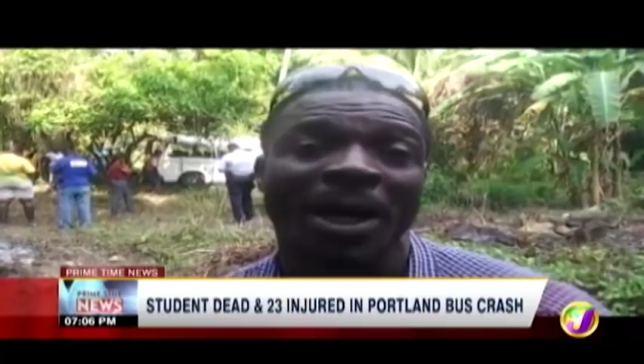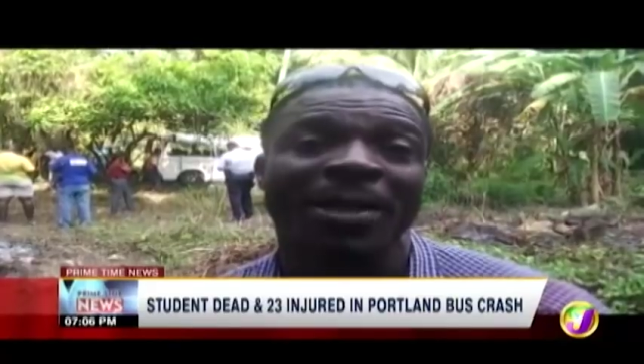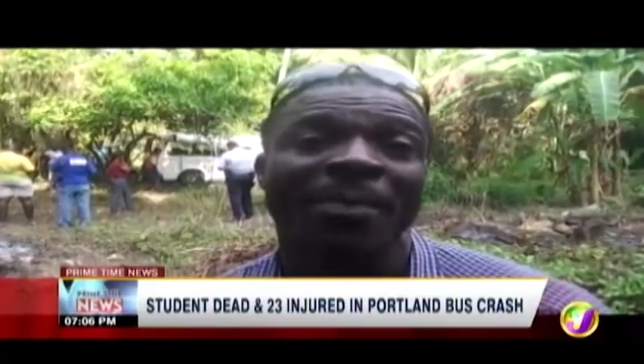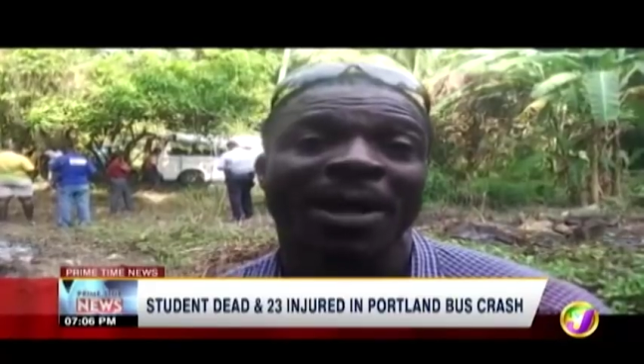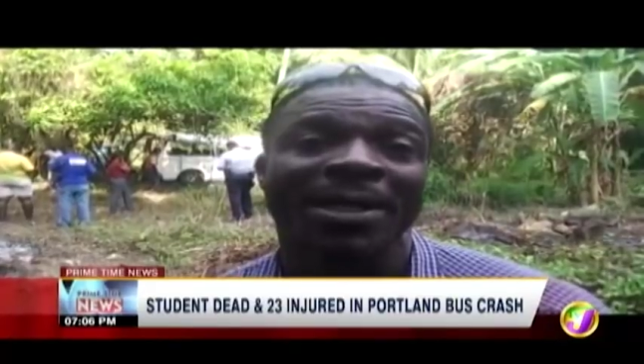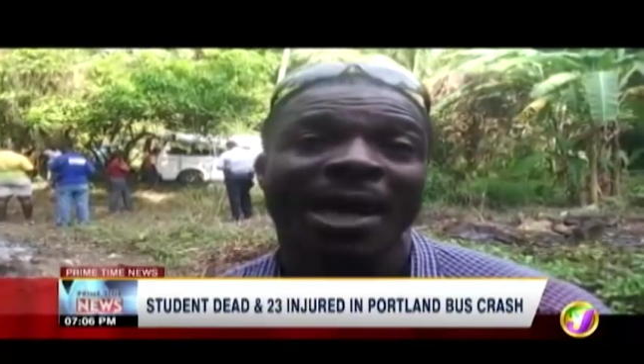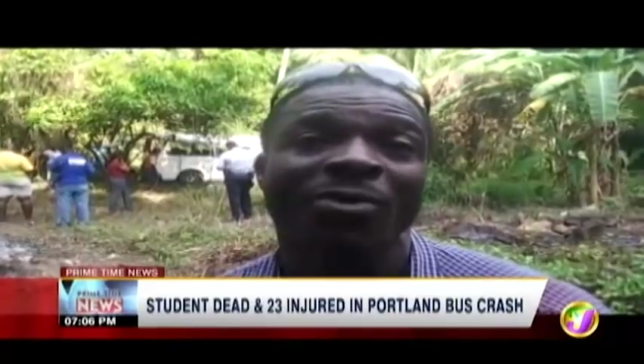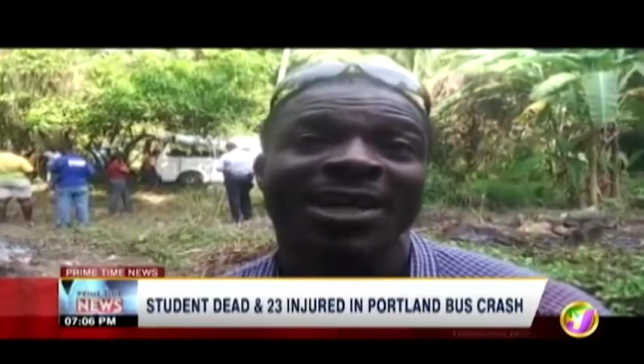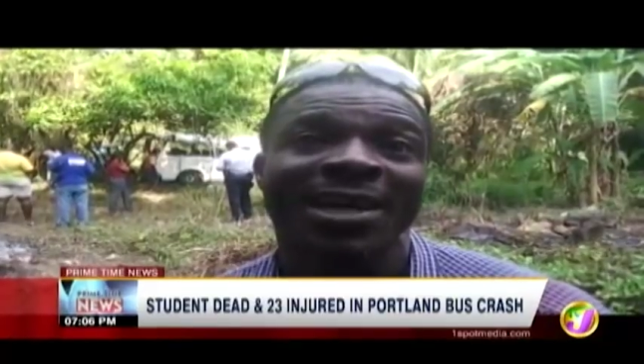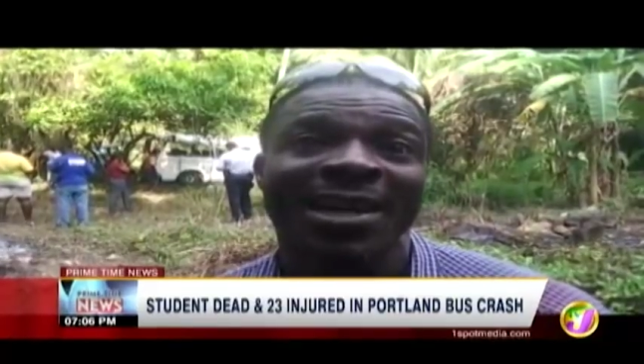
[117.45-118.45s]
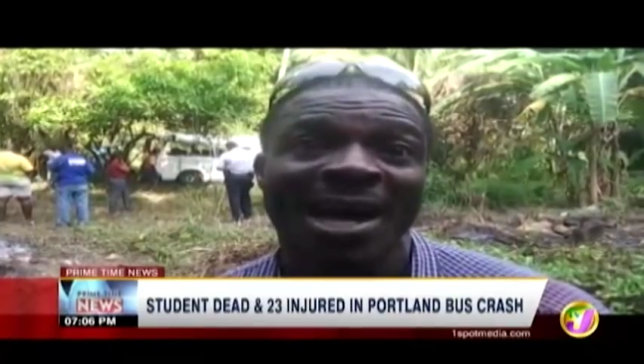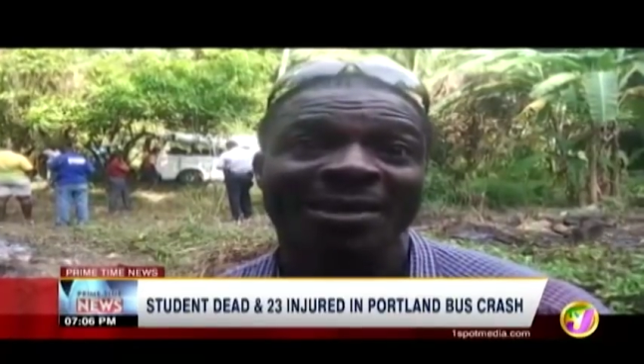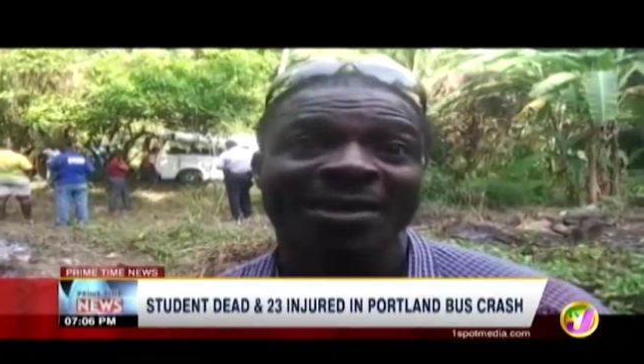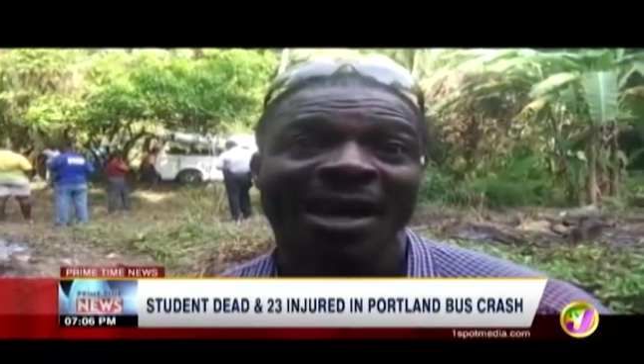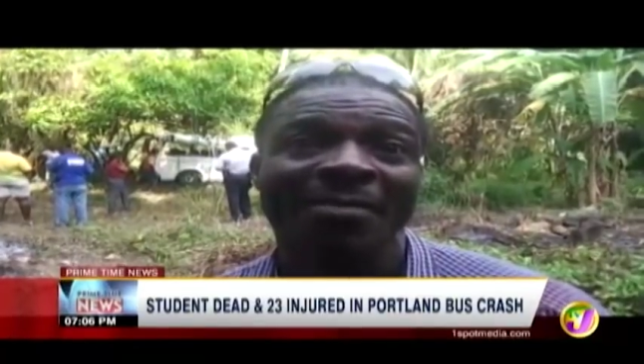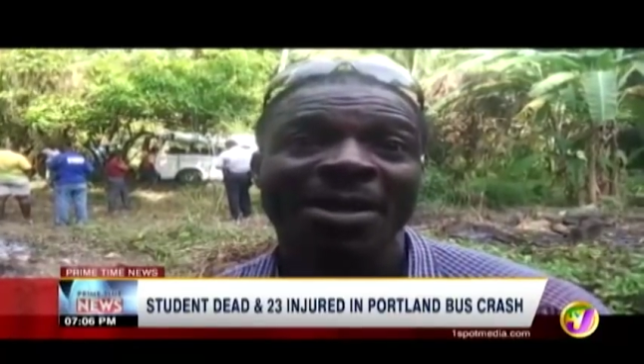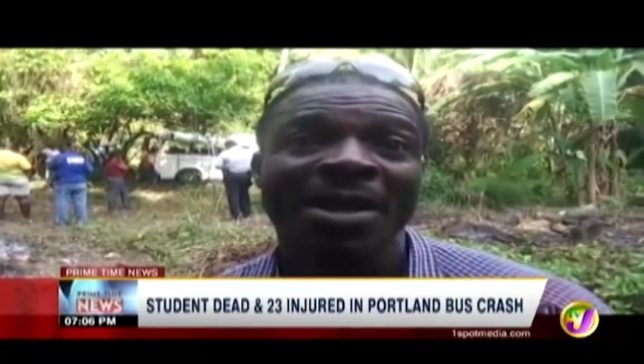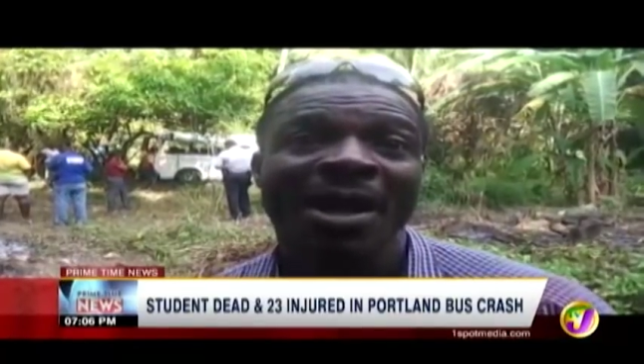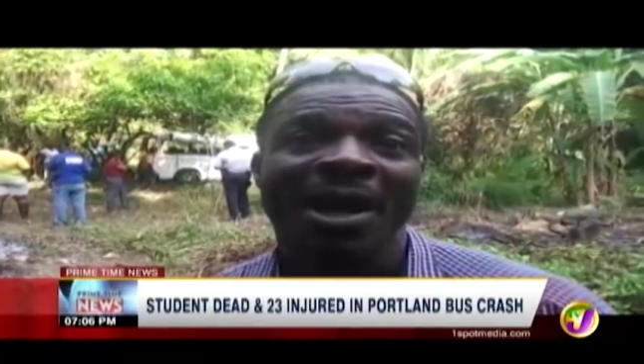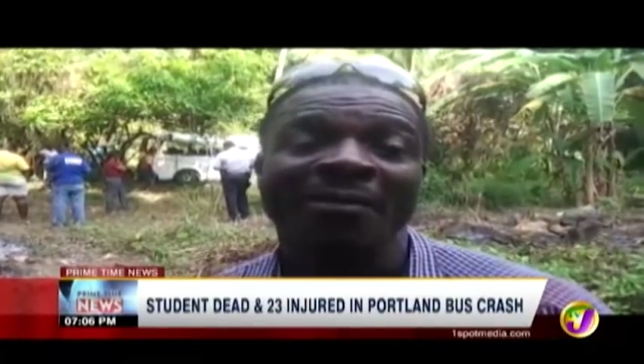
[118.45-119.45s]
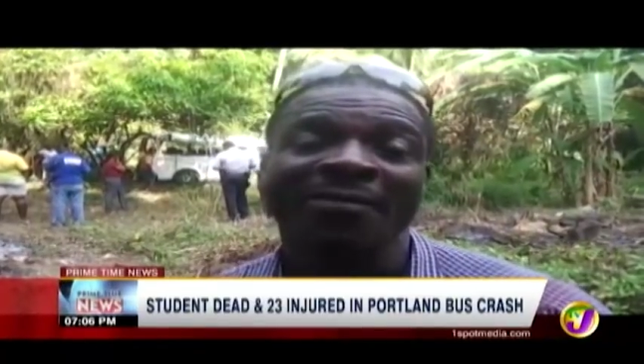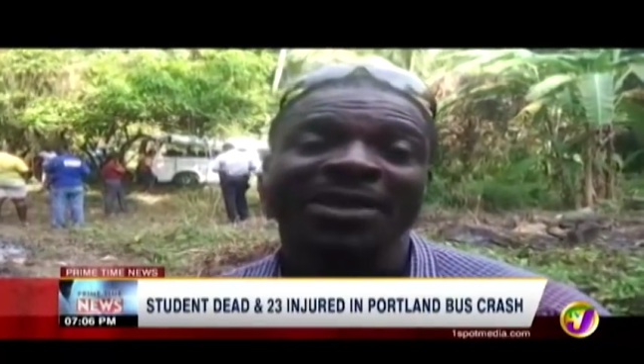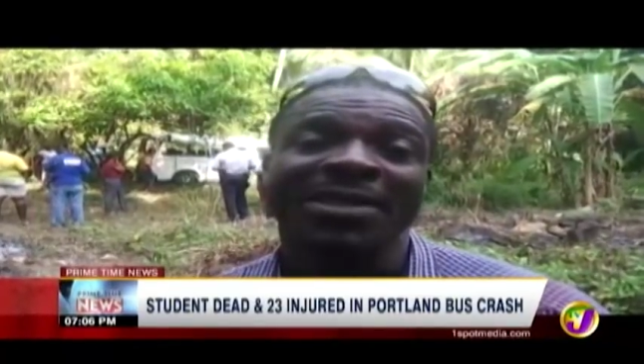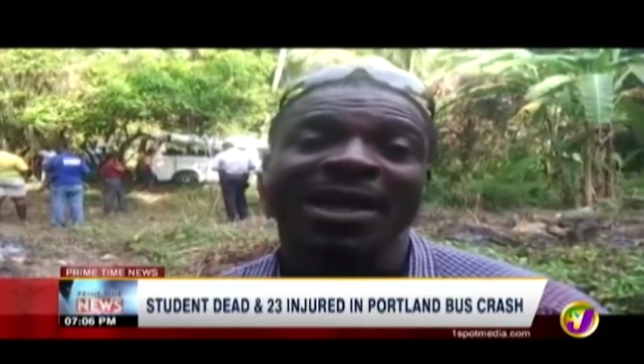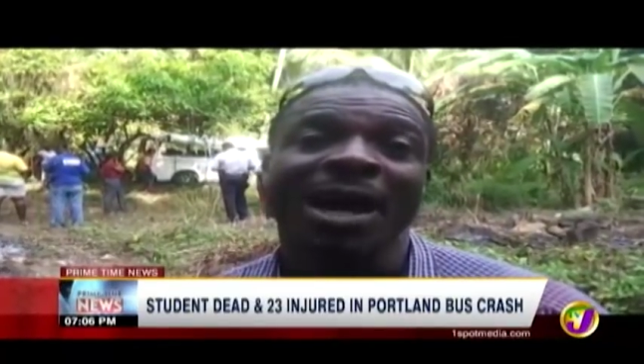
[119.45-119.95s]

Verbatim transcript: on the part I road a long time and fix it.